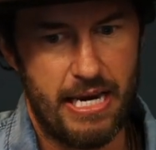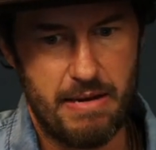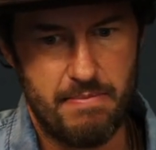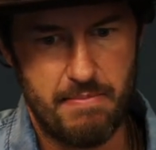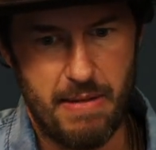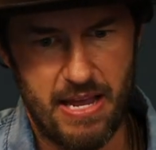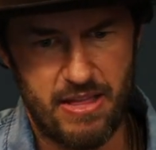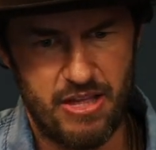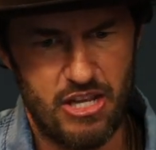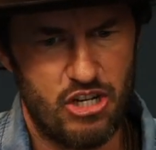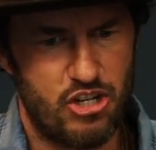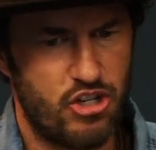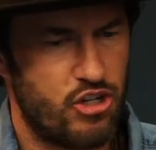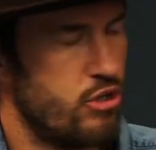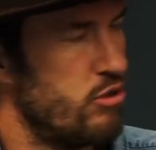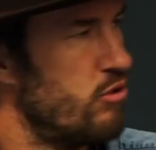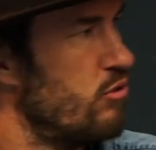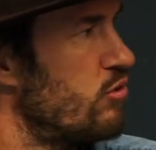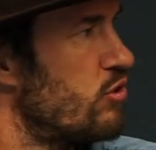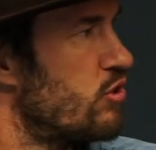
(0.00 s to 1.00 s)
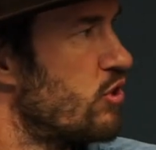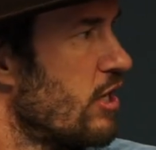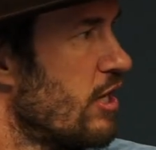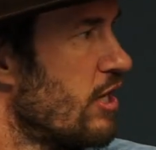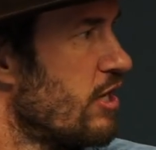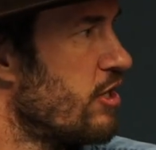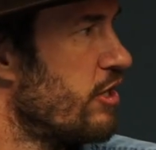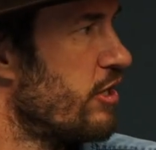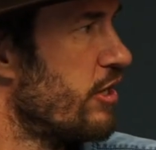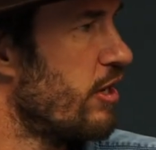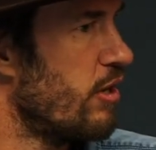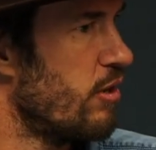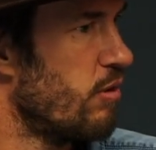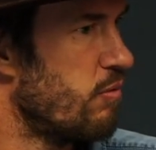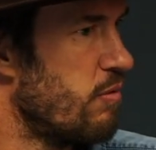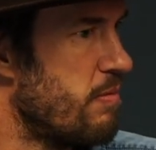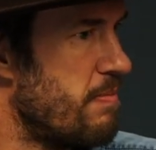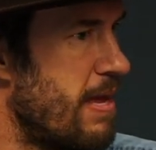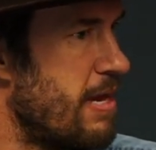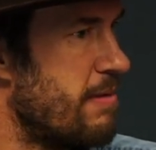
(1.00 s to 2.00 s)
He made these shoes, you know,
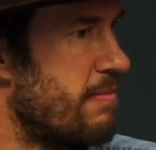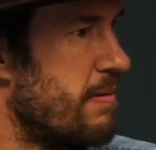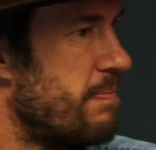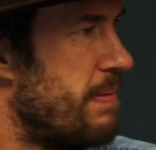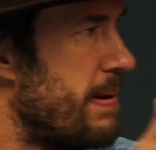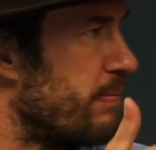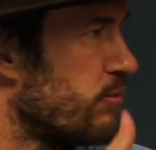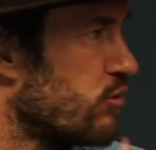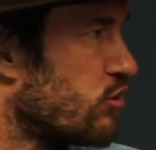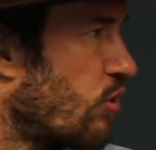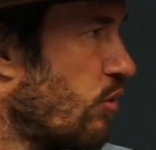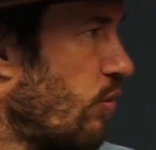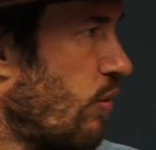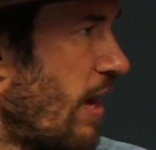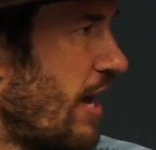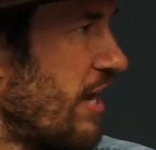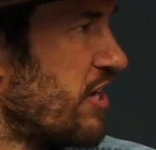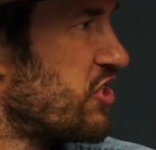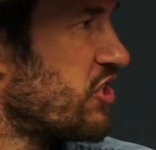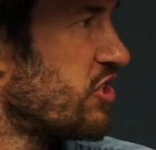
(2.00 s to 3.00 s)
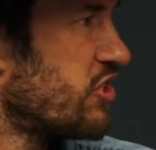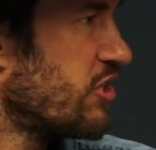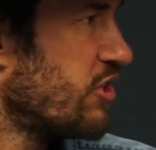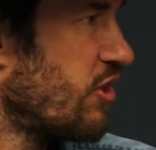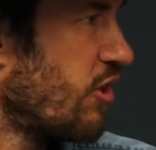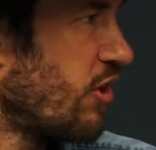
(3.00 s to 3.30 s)
we made them in people's garages in